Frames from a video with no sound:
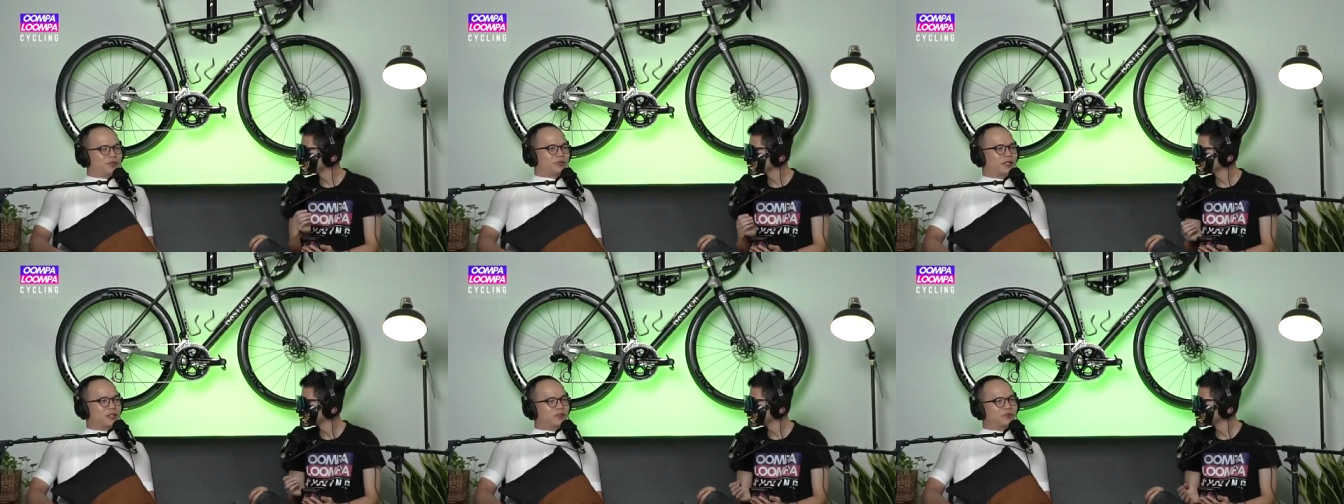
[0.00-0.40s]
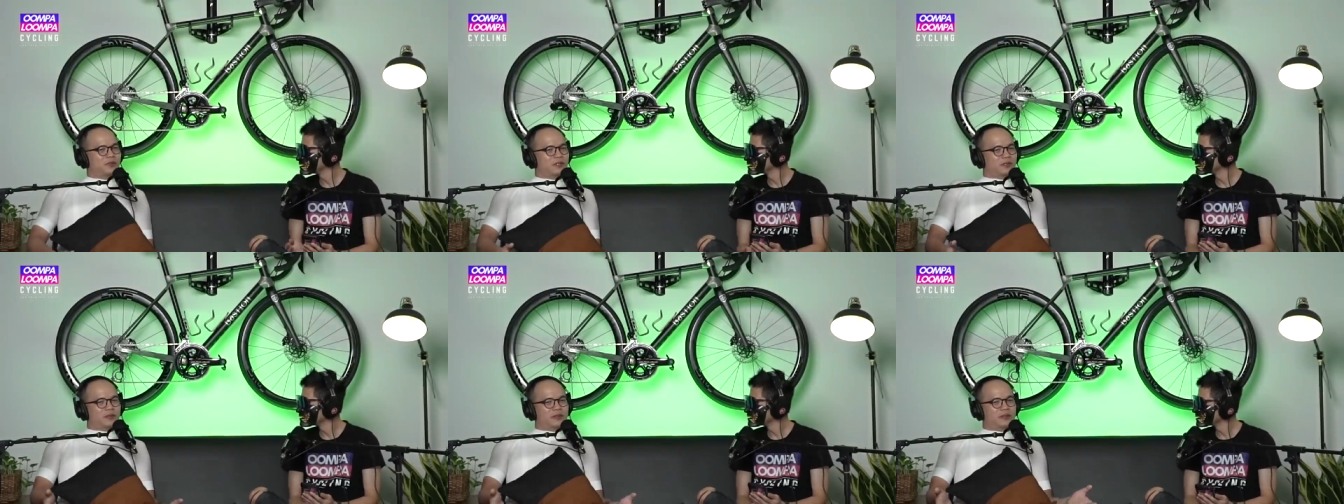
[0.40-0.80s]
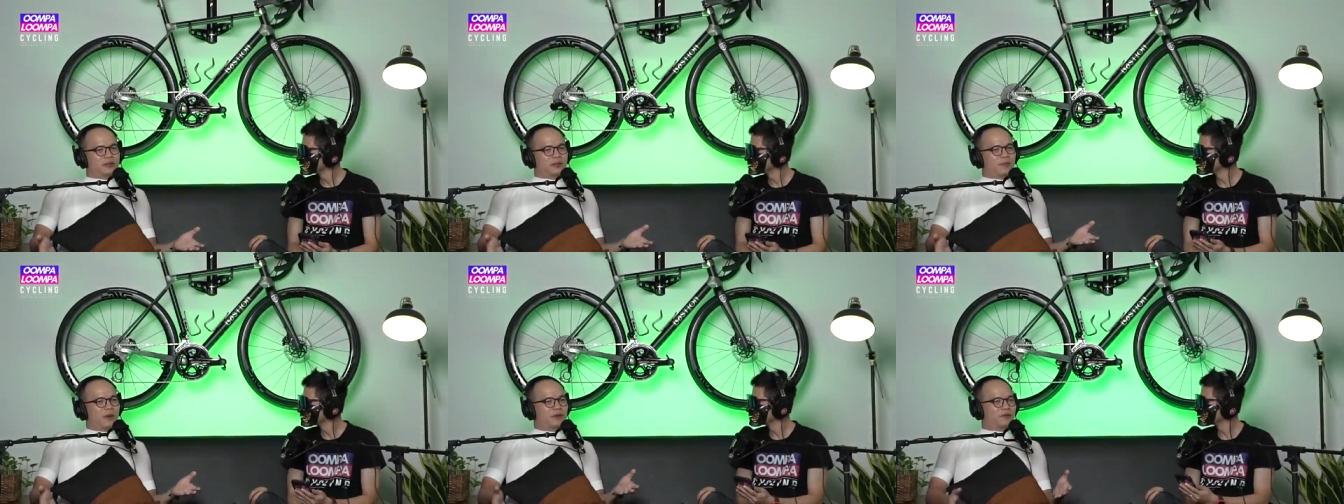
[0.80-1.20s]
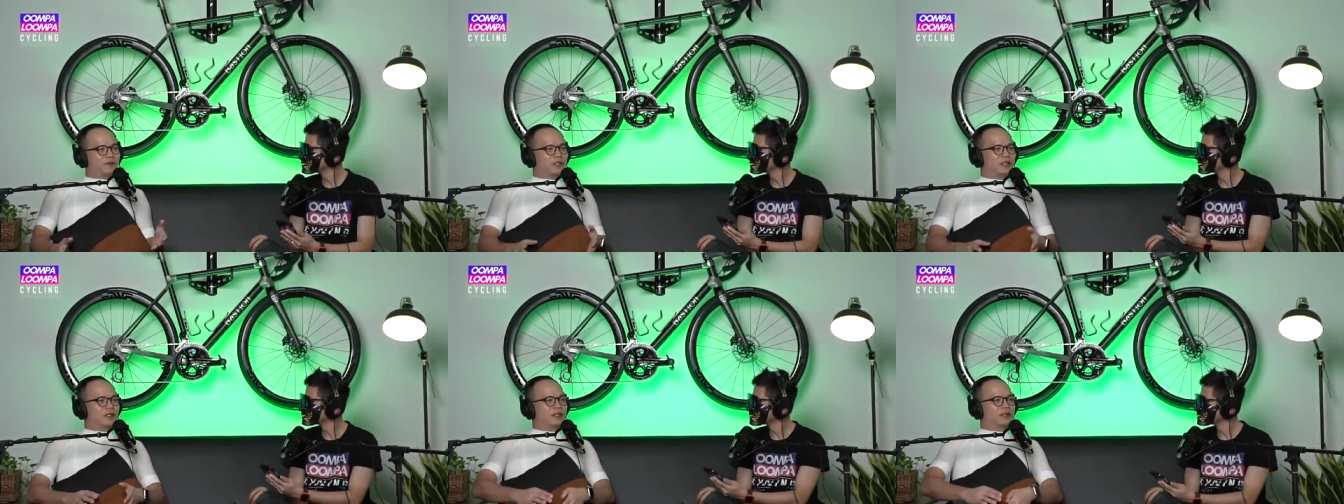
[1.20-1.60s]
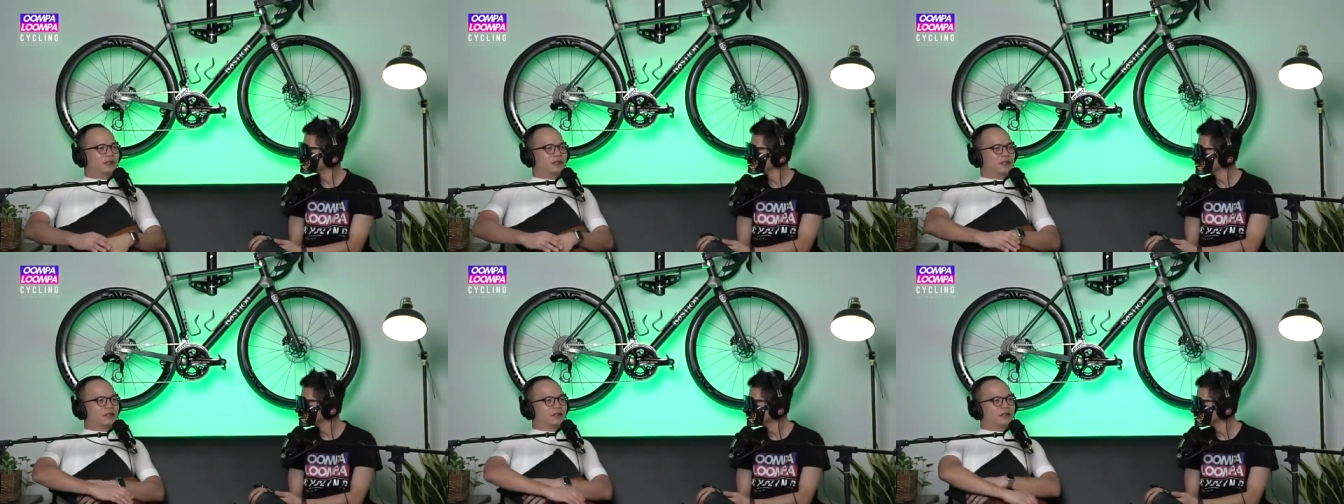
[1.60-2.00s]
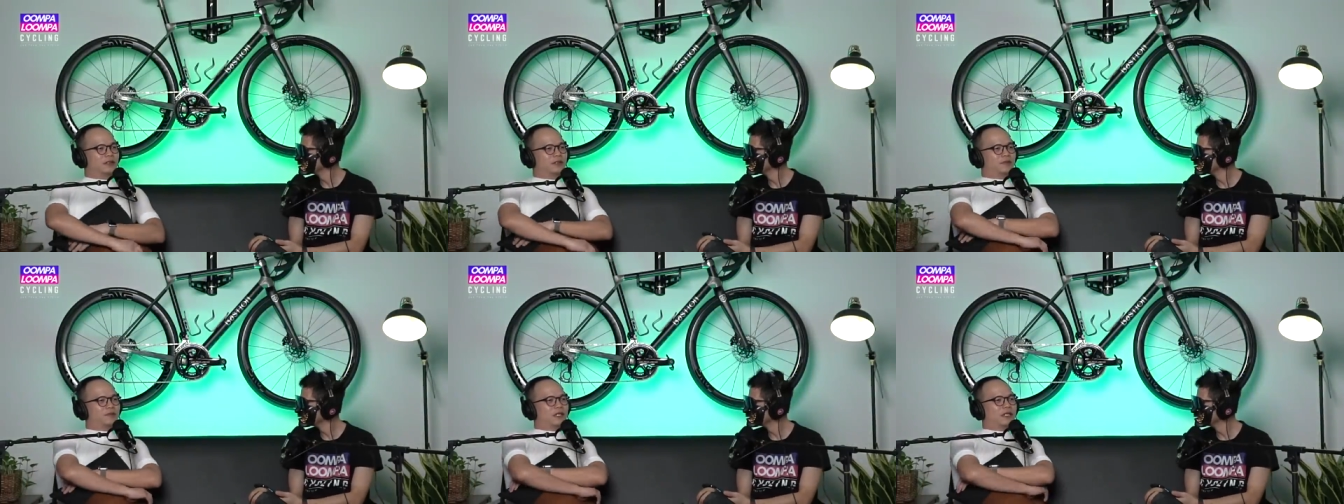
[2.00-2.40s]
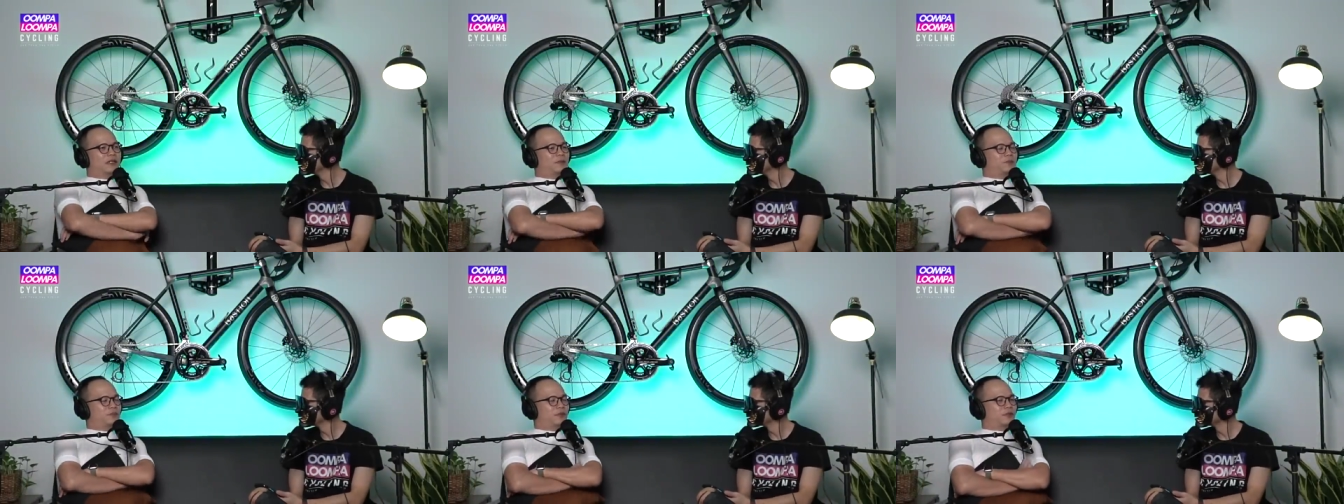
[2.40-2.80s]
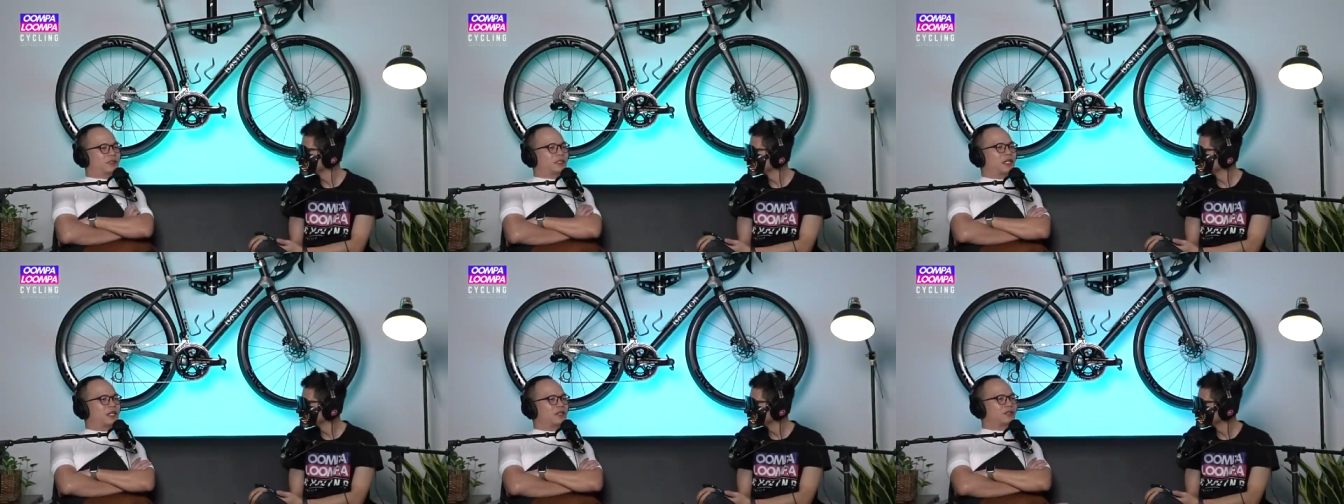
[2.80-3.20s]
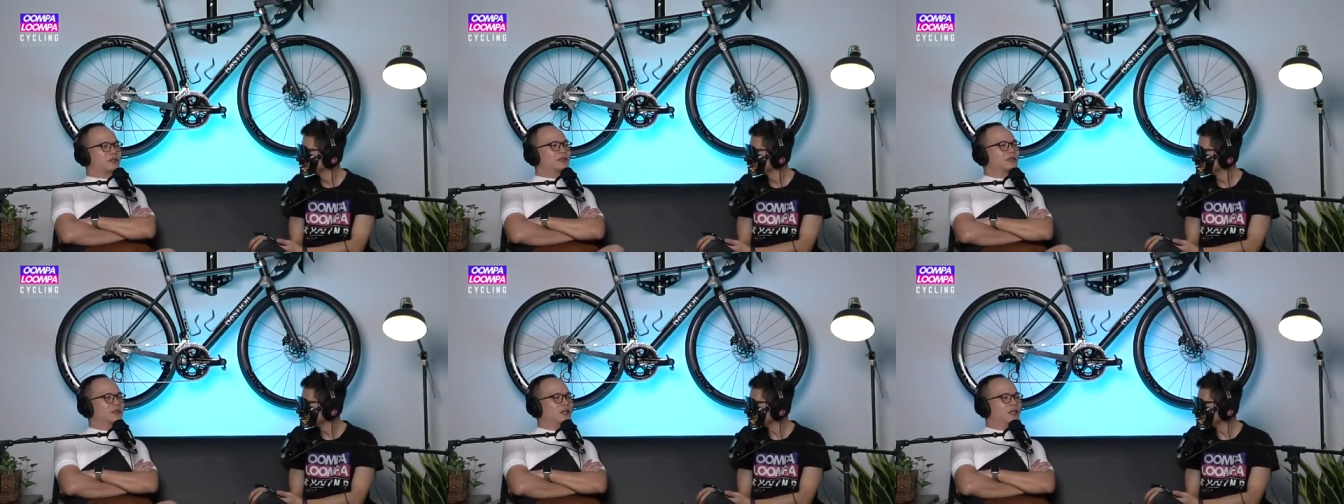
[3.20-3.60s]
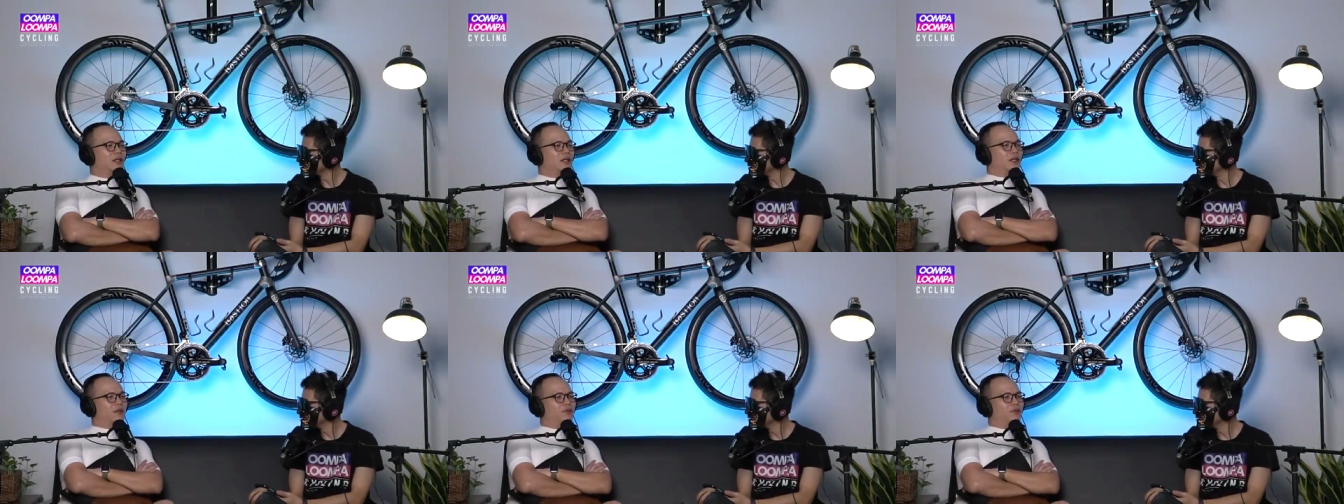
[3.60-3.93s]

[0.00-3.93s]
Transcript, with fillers: the ride. So it's, part of the, the the riding process. Yeah.